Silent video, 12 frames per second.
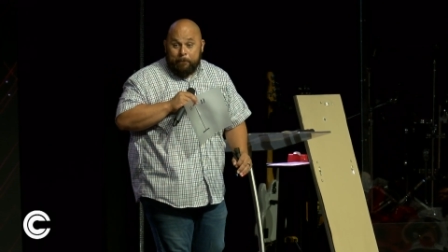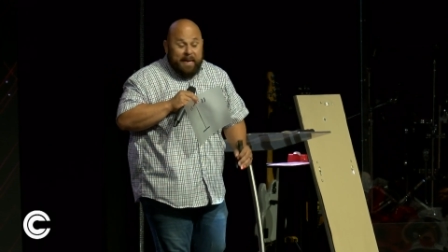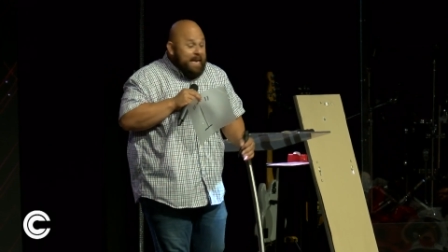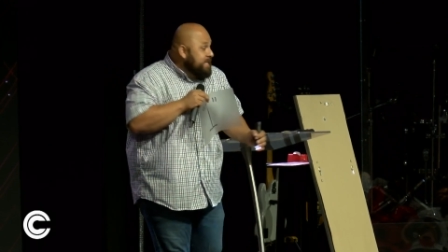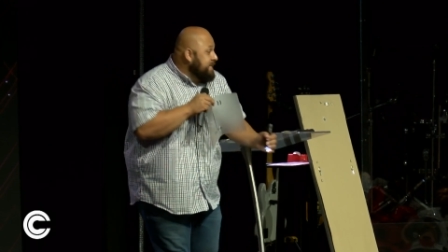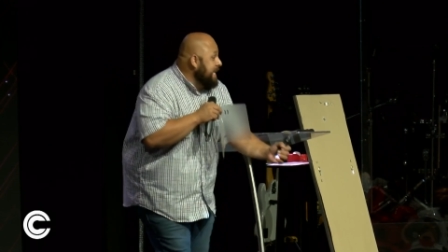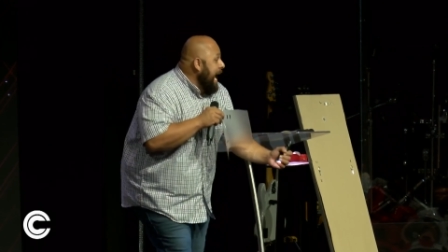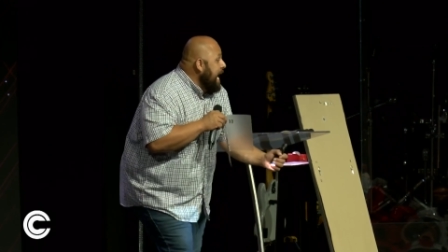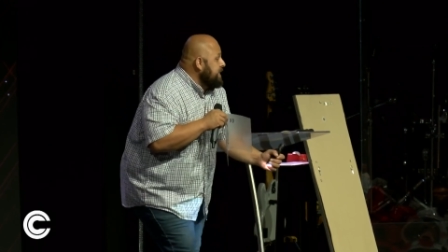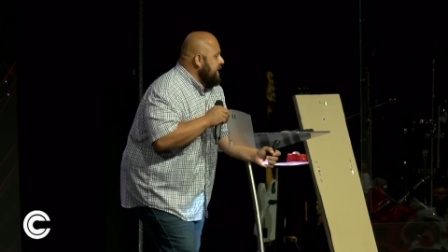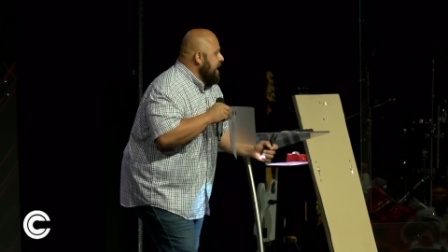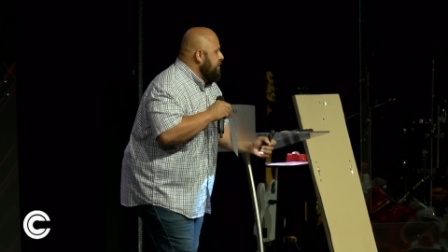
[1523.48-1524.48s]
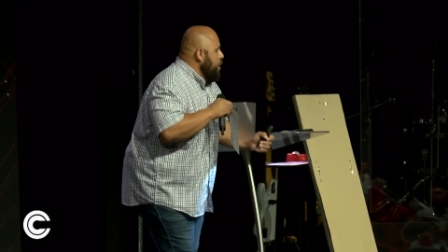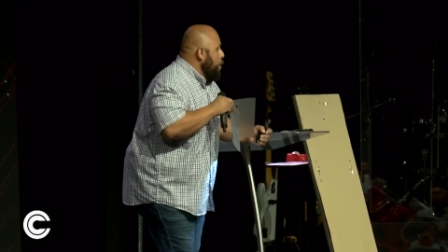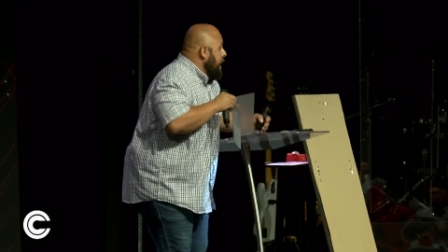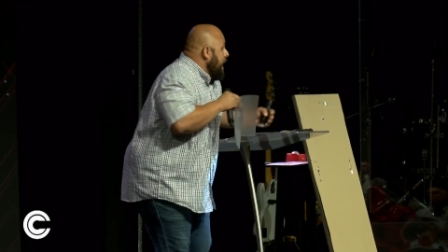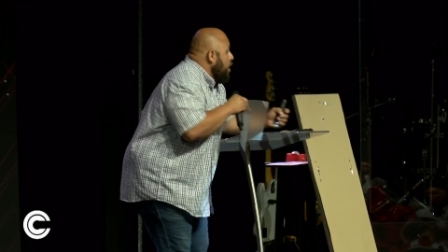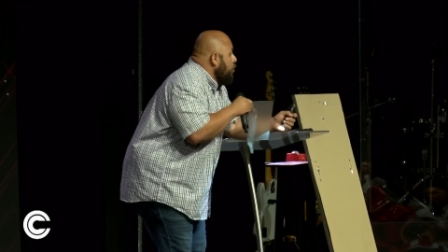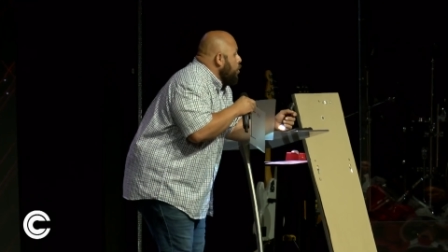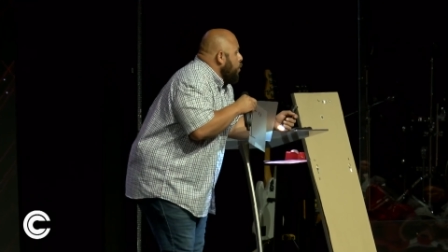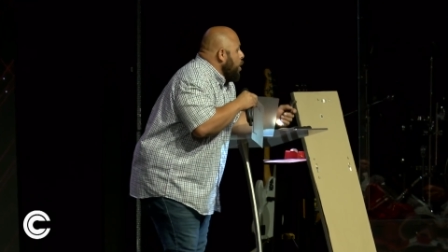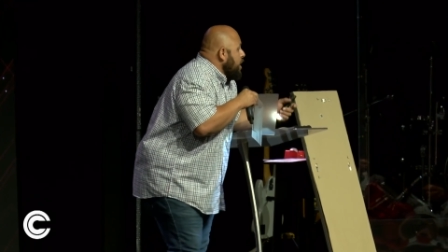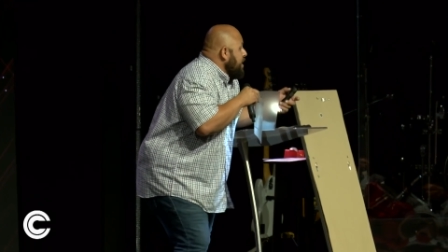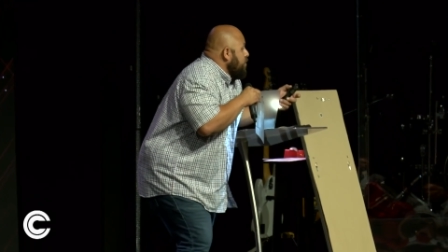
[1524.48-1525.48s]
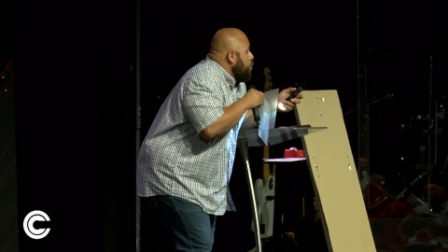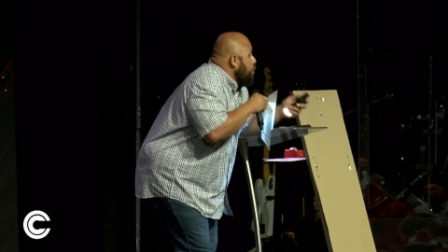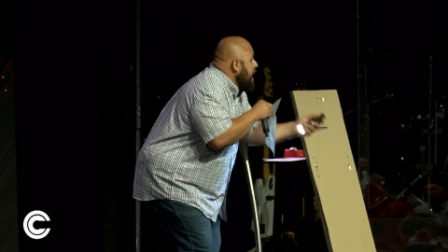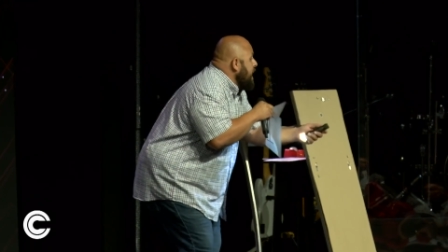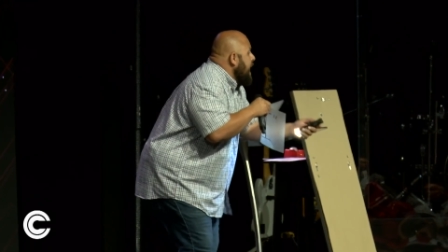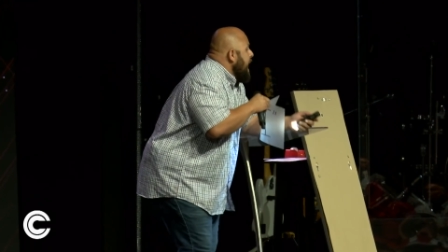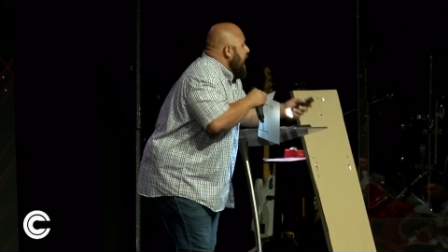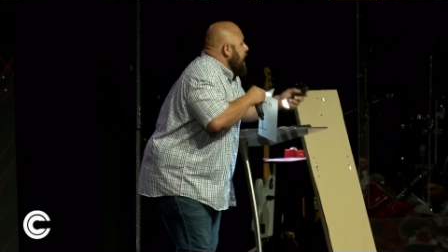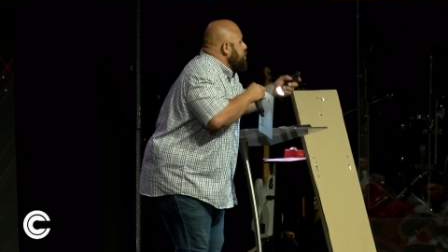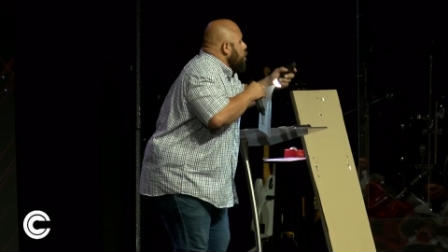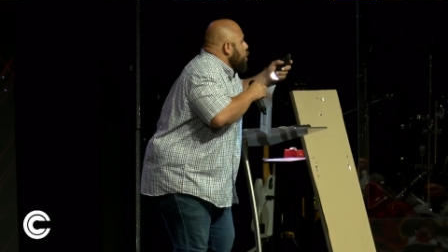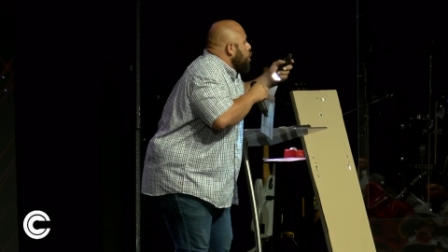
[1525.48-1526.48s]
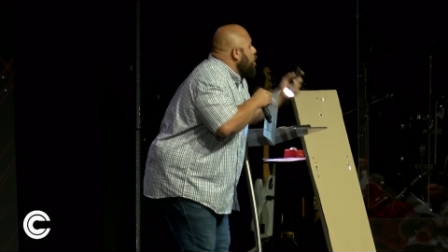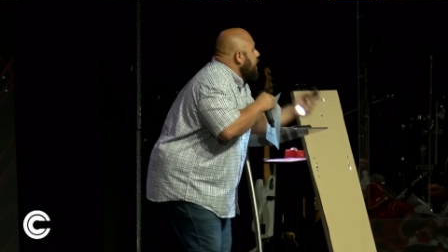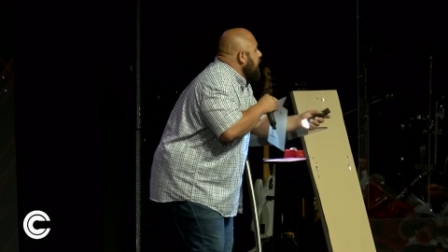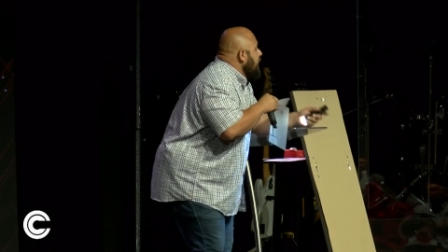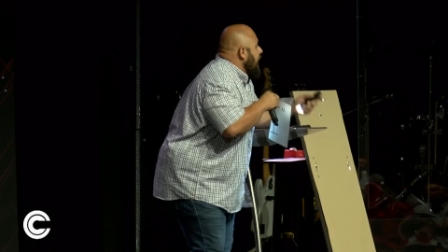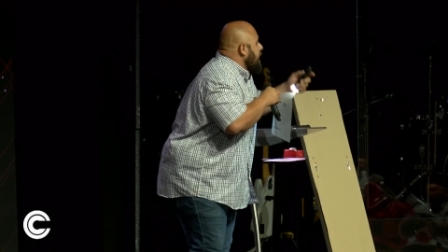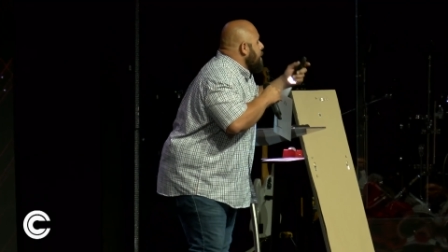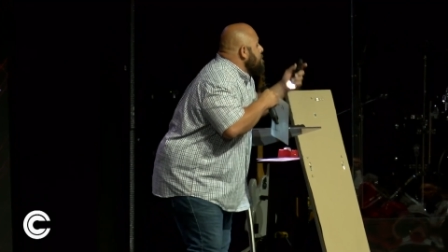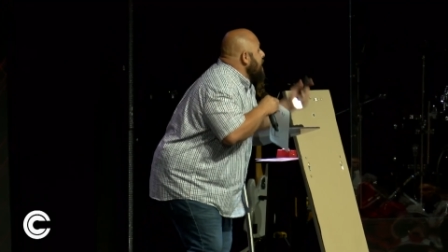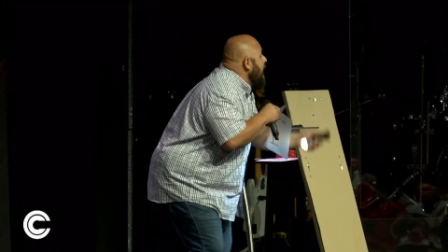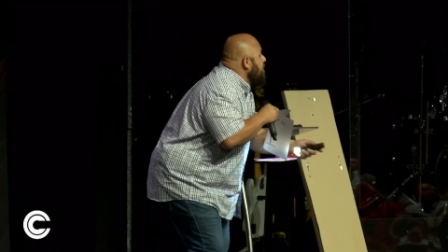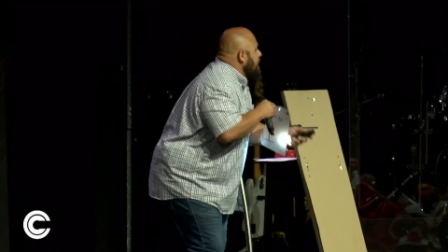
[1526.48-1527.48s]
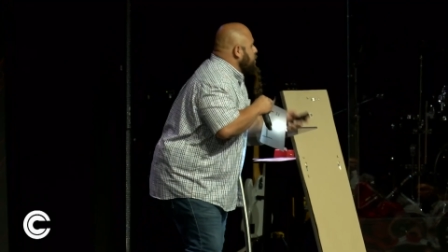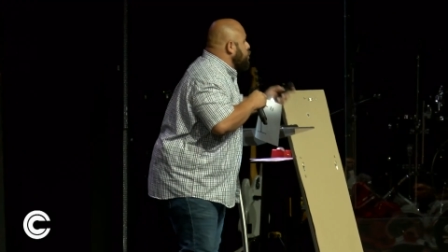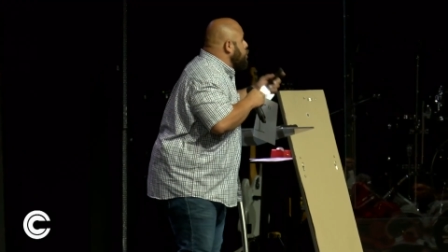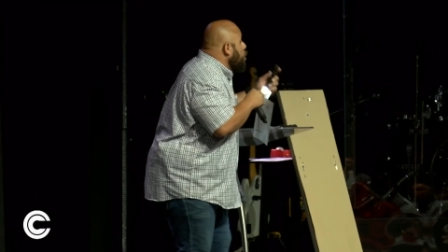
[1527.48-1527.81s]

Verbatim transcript: But he says, if you hear the word, if you read it, is you're looking like a man that's